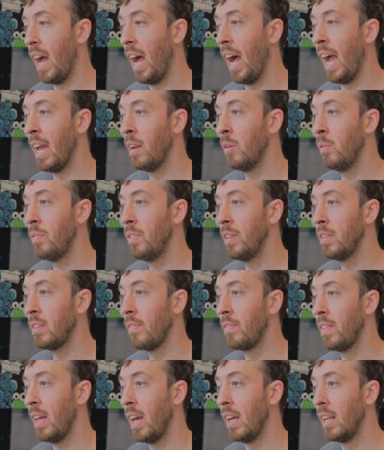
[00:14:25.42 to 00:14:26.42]
I don't think
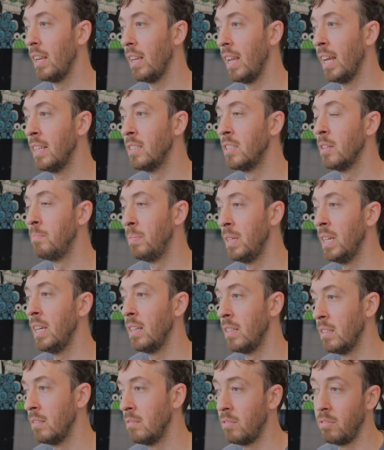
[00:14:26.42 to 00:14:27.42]
that that ends up
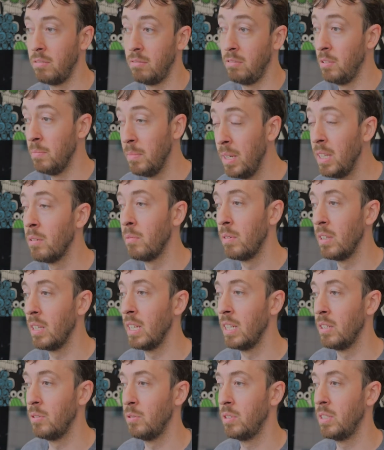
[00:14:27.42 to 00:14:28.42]
being, to me, the
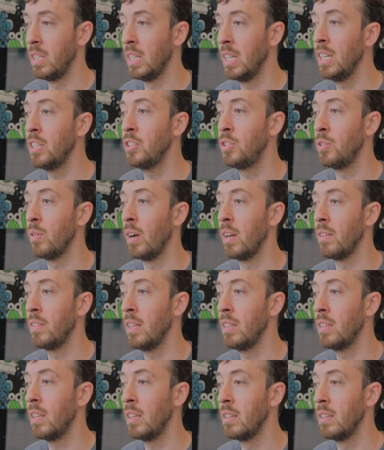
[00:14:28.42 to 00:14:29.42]
really interesting issue. I
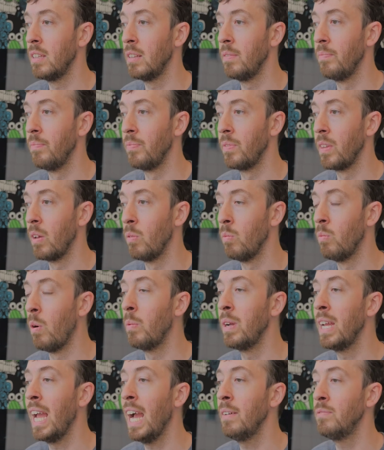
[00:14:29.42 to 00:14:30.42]
think that what
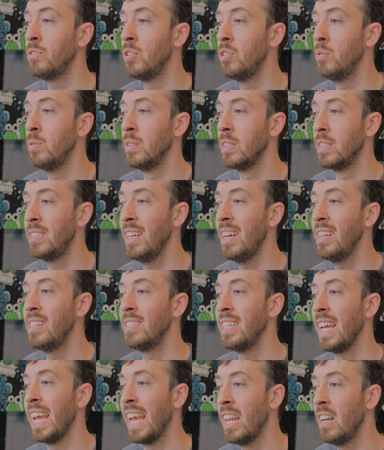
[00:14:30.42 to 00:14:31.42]
we have to do instead
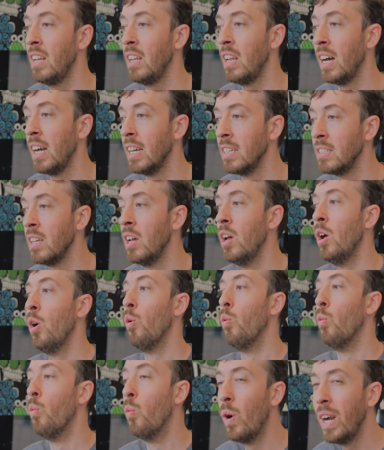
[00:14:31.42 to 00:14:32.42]
is analyze
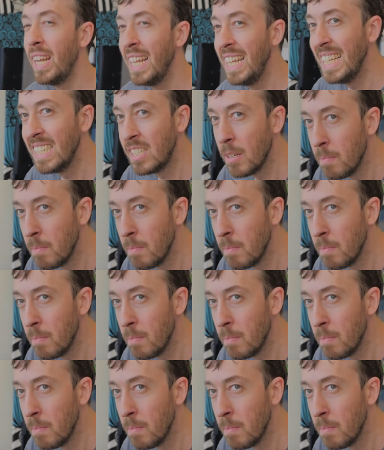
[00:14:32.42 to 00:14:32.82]
what it is